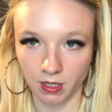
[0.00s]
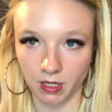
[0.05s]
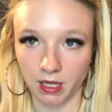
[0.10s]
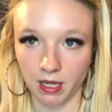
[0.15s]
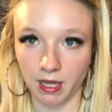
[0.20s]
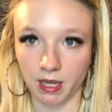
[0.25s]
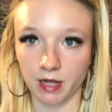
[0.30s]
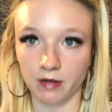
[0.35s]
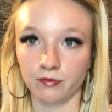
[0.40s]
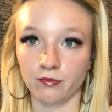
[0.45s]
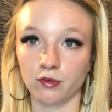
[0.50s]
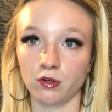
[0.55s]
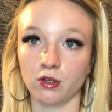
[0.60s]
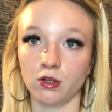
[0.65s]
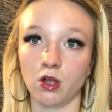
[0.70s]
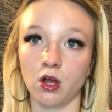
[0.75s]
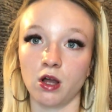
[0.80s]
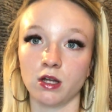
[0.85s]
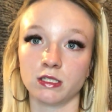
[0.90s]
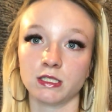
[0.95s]
And for a
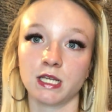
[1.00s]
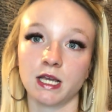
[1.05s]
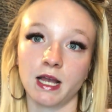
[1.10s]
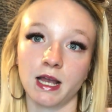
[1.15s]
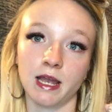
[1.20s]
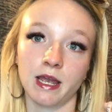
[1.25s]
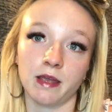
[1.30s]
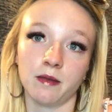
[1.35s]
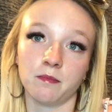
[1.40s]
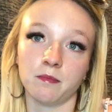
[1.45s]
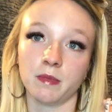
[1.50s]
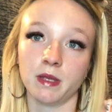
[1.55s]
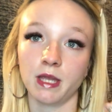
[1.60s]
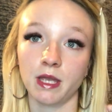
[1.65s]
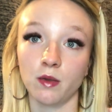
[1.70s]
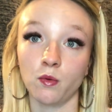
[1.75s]
long time,